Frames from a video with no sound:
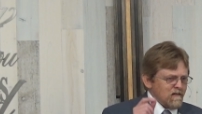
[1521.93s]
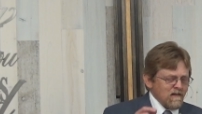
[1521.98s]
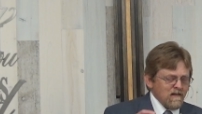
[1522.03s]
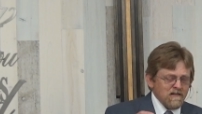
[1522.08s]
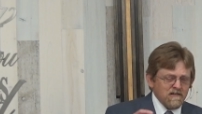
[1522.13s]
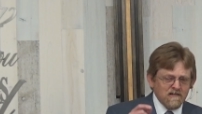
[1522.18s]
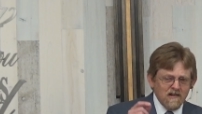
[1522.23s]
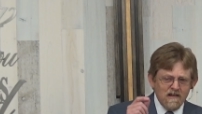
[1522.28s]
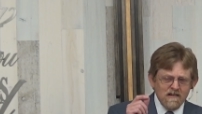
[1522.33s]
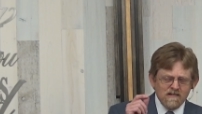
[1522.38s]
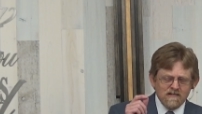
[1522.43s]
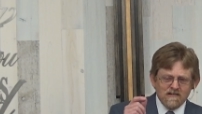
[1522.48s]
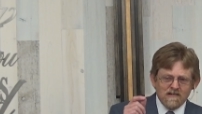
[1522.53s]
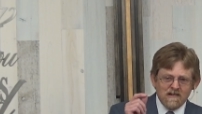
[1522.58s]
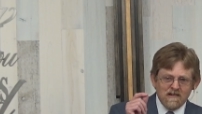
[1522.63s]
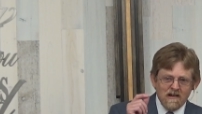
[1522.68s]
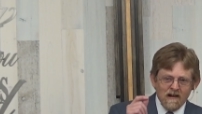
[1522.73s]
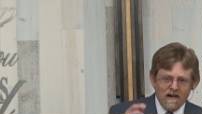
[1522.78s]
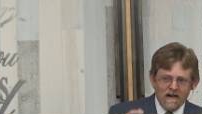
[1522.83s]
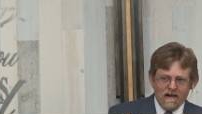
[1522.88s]
it takes
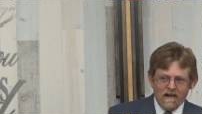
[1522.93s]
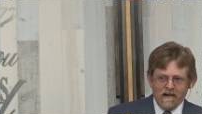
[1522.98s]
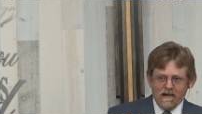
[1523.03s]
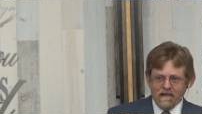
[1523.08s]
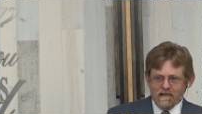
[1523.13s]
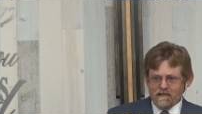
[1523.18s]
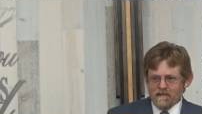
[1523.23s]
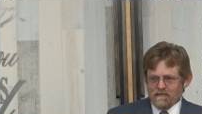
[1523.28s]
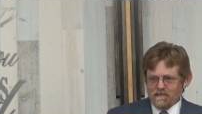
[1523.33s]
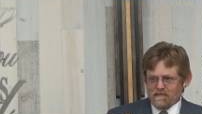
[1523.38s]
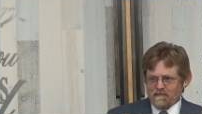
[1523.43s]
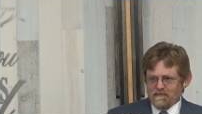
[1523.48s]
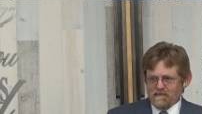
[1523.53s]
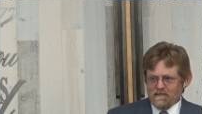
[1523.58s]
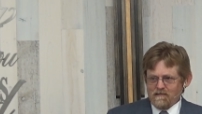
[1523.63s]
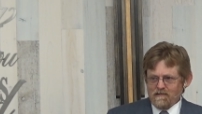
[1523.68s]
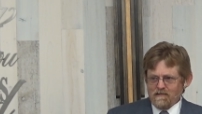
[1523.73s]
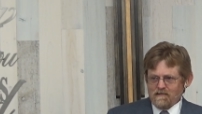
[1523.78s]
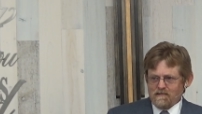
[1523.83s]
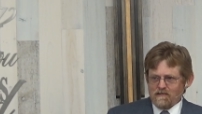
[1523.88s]
God
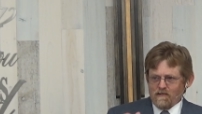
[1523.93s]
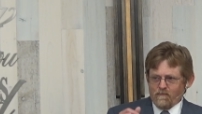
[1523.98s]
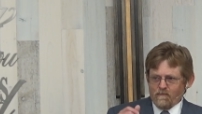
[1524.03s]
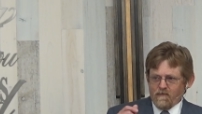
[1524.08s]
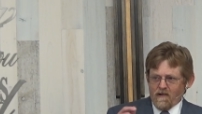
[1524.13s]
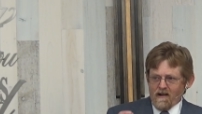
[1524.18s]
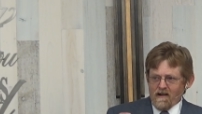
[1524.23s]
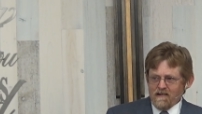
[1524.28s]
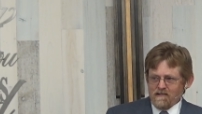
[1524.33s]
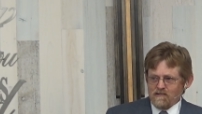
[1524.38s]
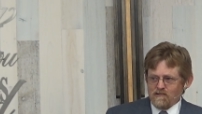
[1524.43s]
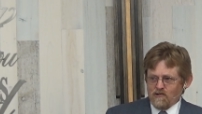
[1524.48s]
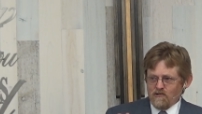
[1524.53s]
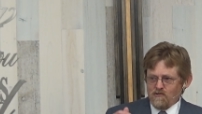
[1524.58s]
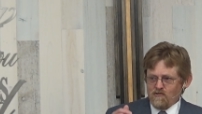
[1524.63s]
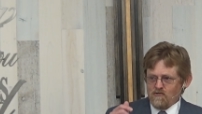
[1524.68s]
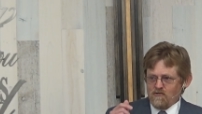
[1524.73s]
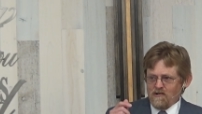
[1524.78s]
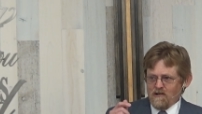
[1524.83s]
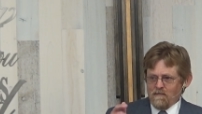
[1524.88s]
to fine
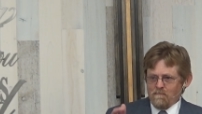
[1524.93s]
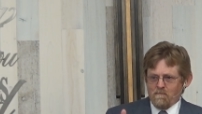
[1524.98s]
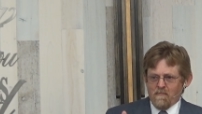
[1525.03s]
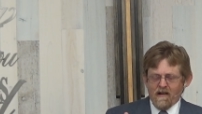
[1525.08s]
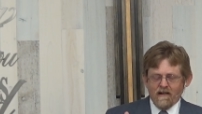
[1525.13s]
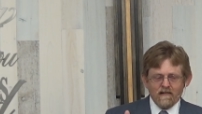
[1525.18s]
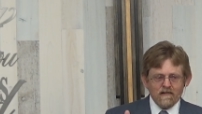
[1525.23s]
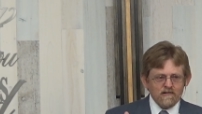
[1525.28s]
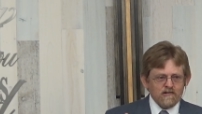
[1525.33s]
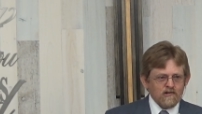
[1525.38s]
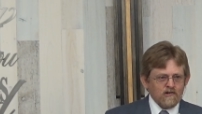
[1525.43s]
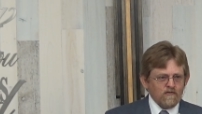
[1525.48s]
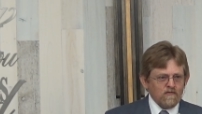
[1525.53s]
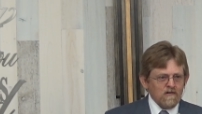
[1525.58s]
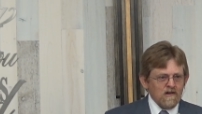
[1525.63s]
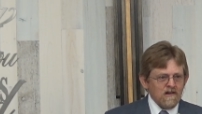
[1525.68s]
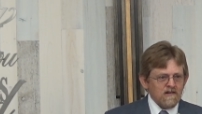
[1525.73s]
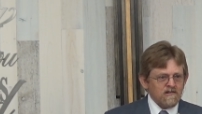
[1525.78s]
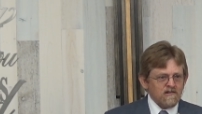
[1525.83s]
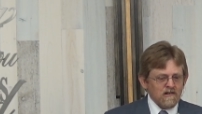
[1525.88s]
tune and balance
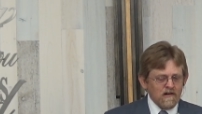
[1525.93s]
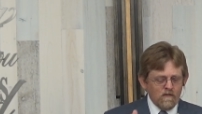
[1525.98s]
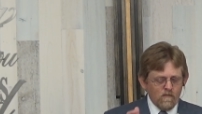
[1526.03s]
creation.